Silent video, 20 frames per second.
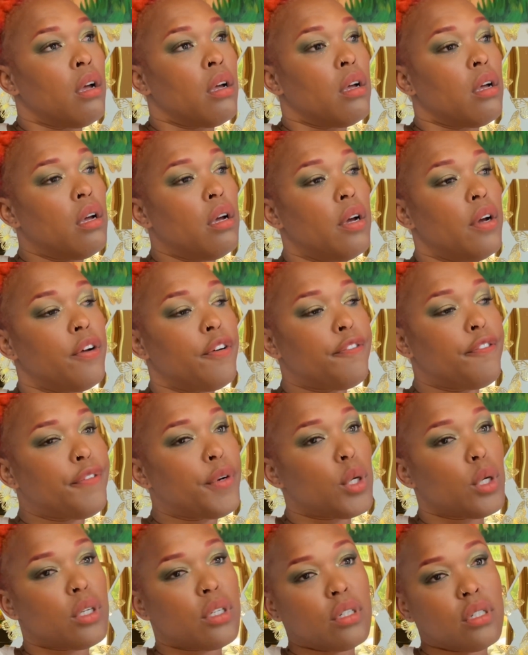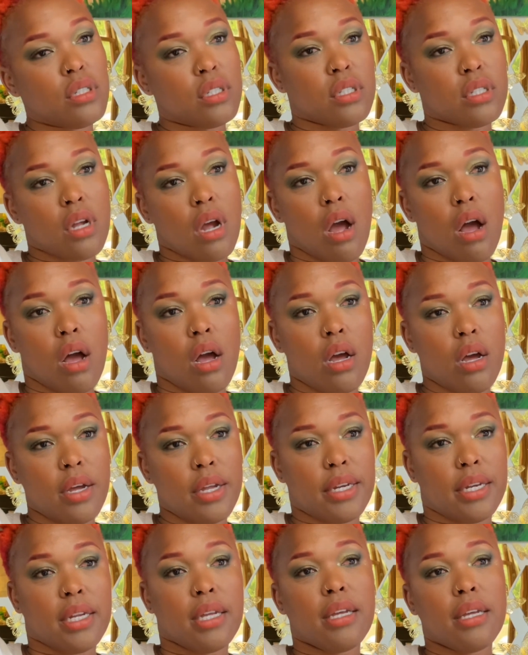focused
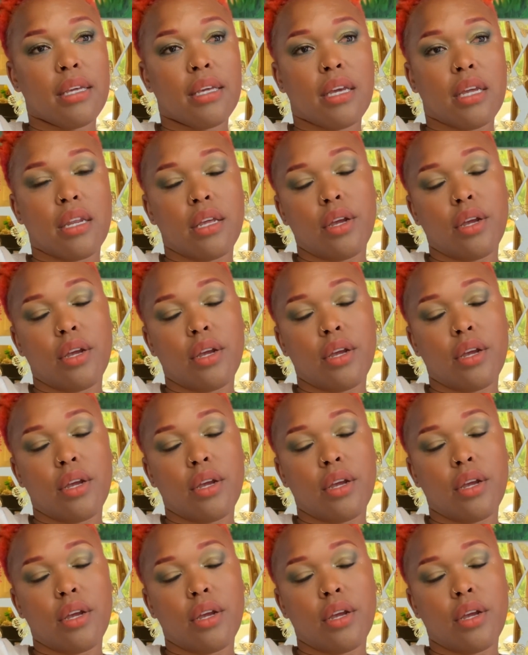on getting